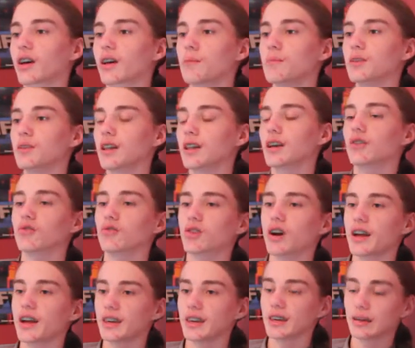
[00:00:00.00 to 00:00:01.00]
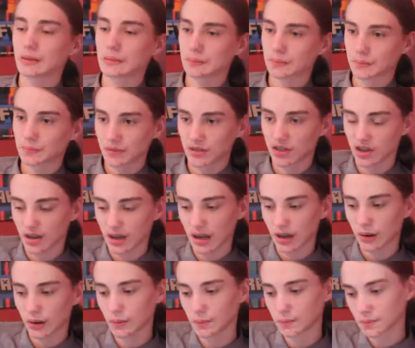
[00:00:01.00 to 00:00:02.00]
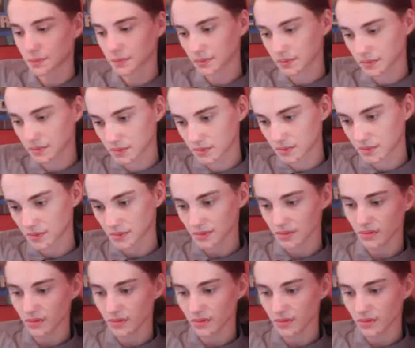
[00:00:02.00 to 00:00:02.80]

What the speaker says: so that it looks like I'm getting ready to go,